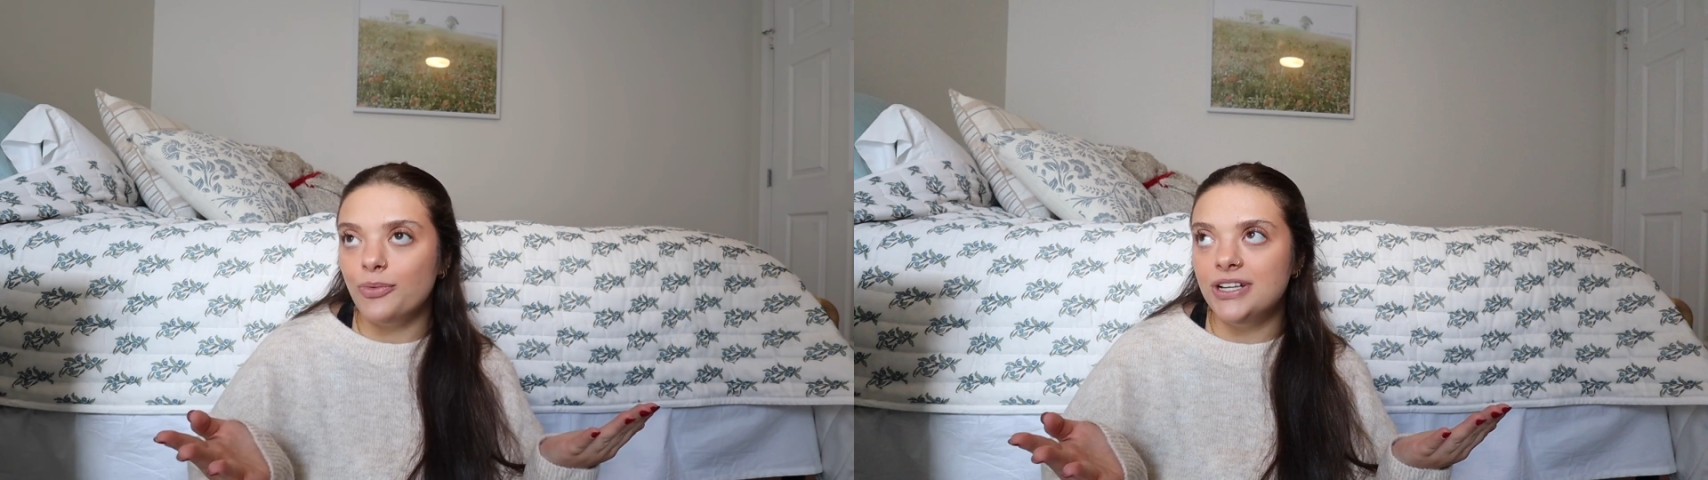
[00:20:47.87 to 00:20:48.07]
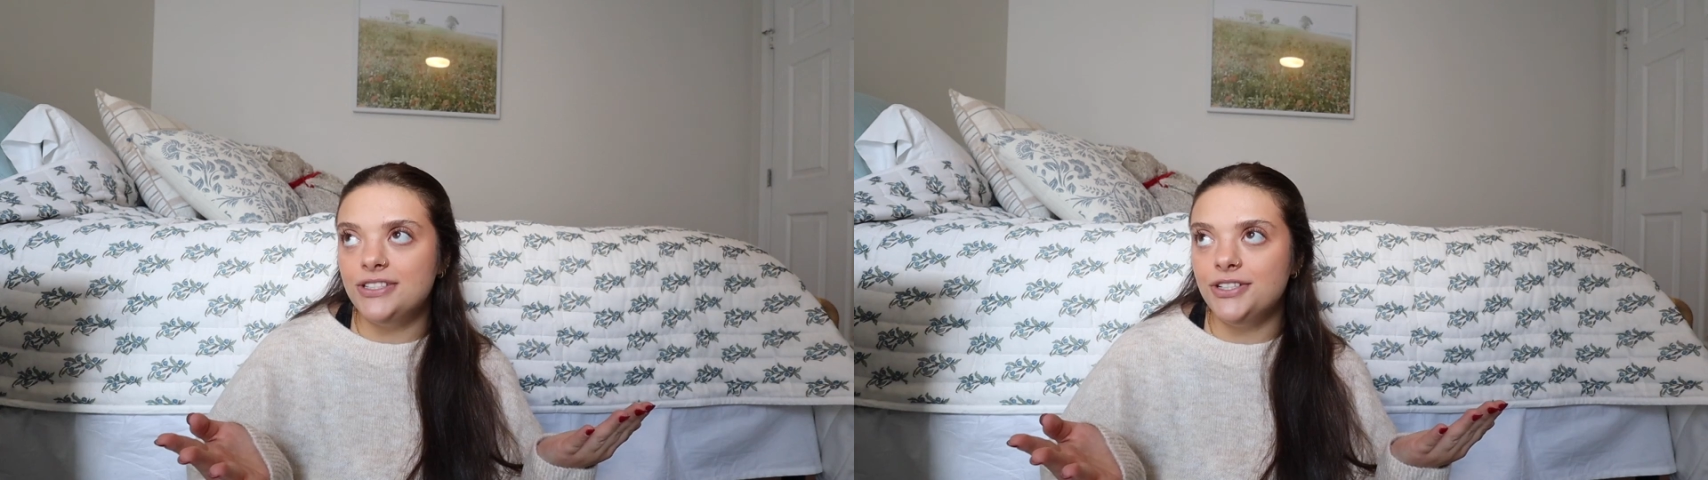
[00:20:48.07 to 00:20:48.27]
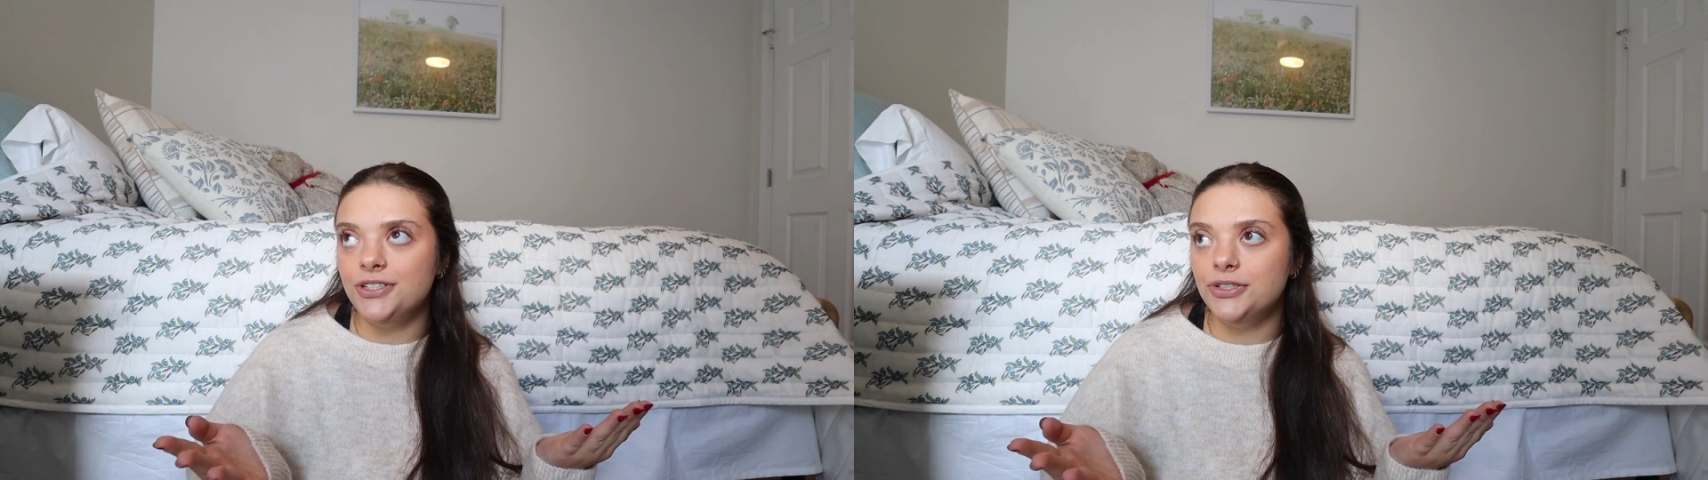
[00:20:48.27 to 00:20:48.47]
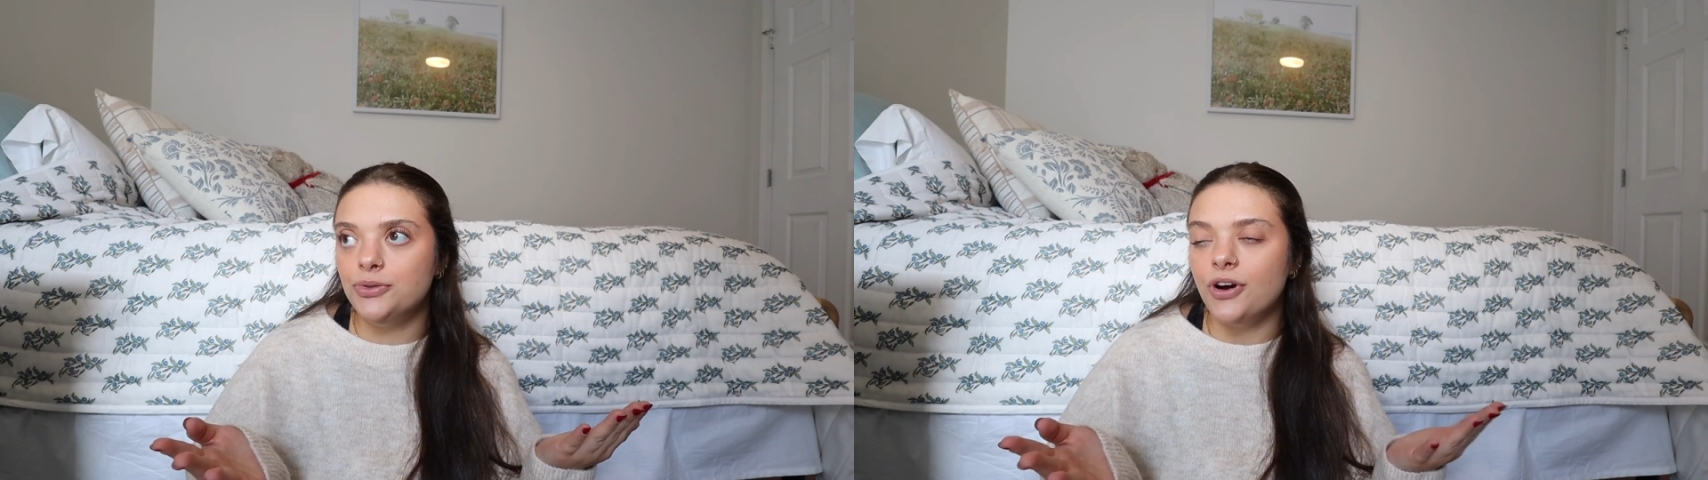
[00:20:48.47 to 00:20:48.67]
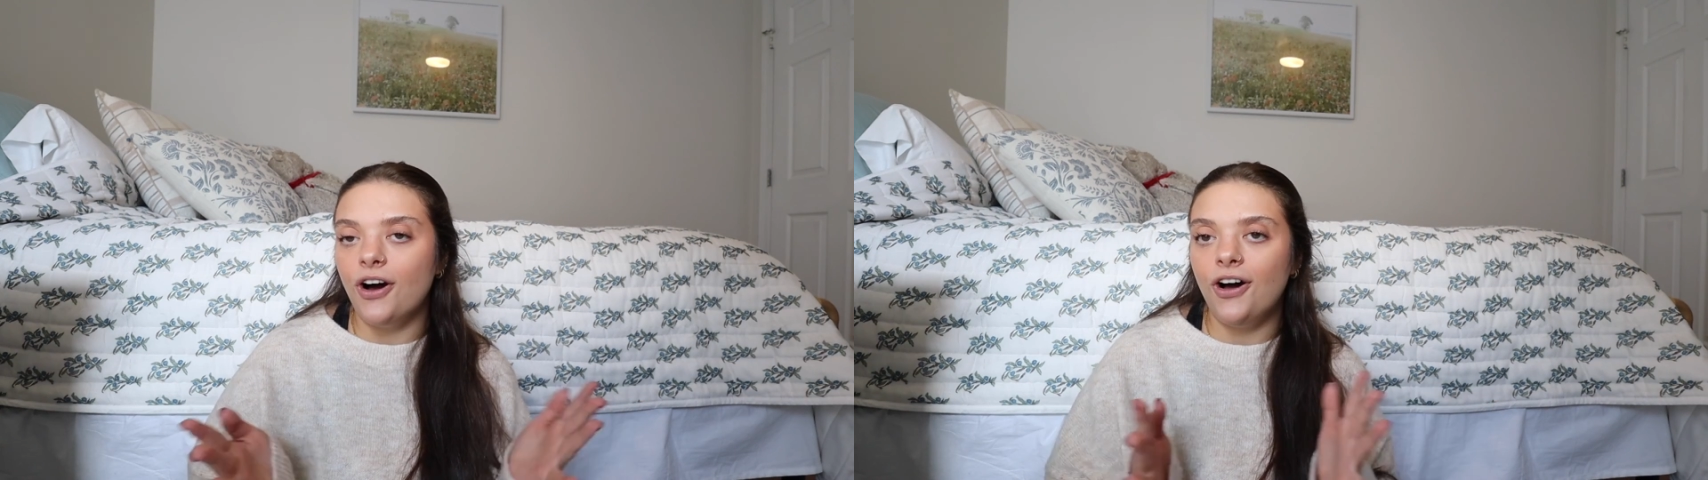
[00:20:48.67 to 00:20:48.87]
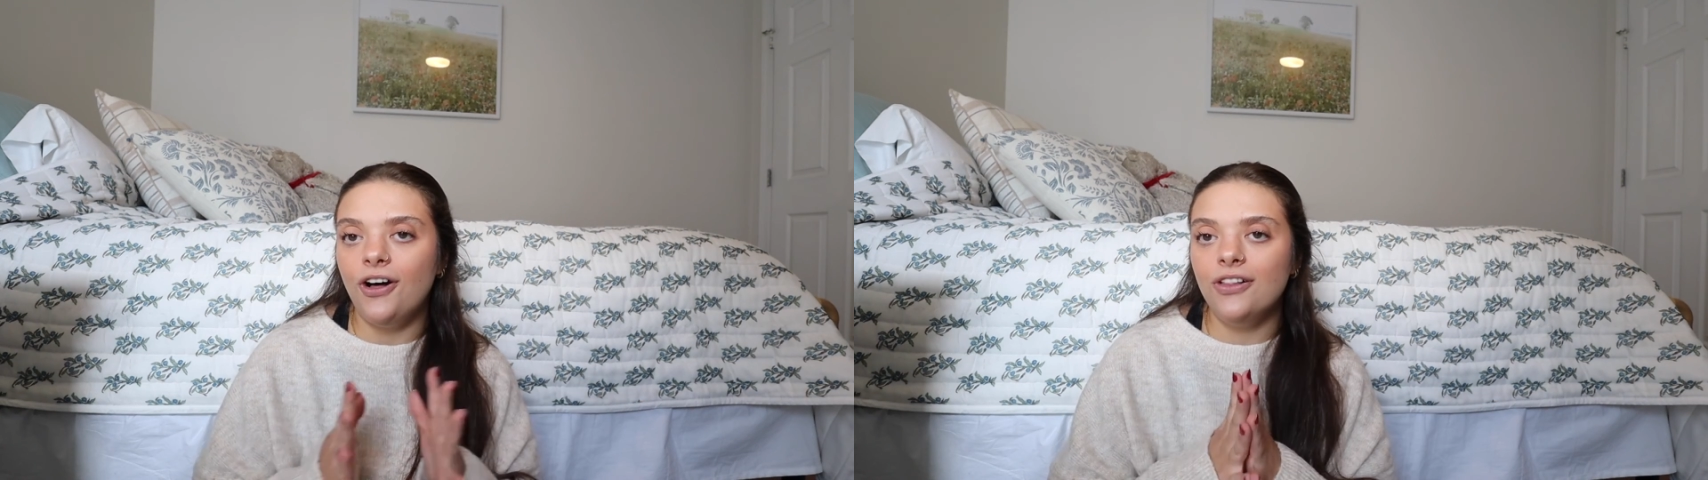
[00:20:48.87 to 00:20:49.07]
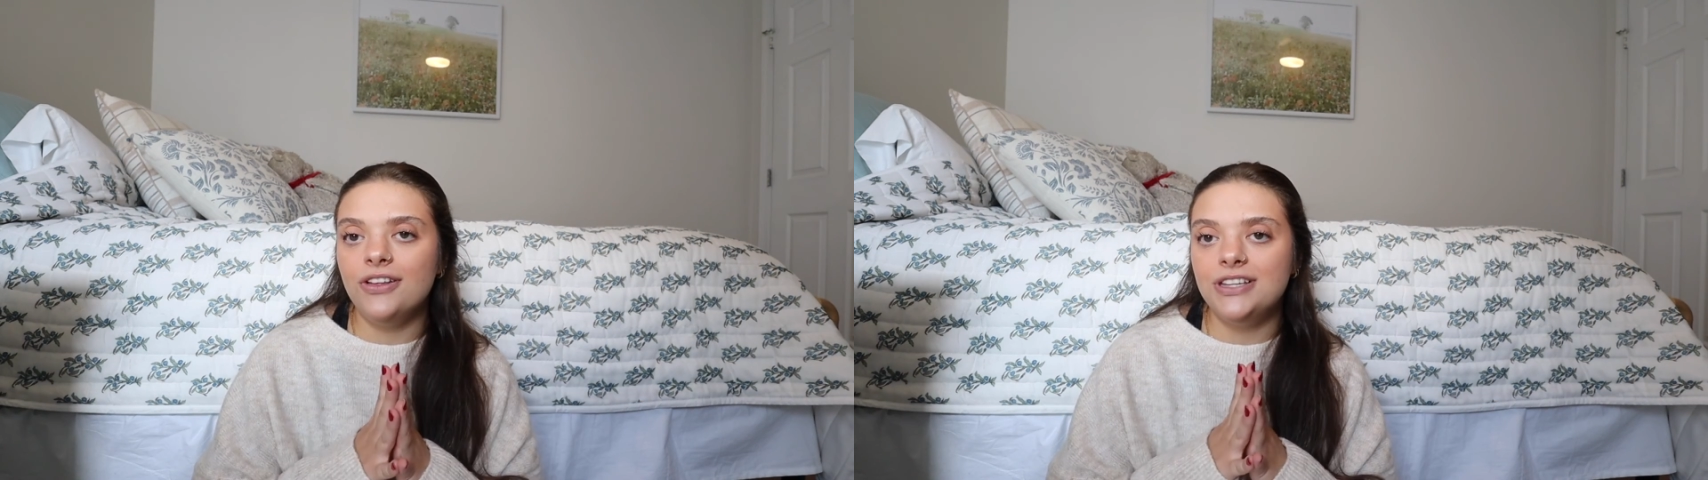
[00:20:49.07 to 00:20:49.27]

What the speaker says: what to call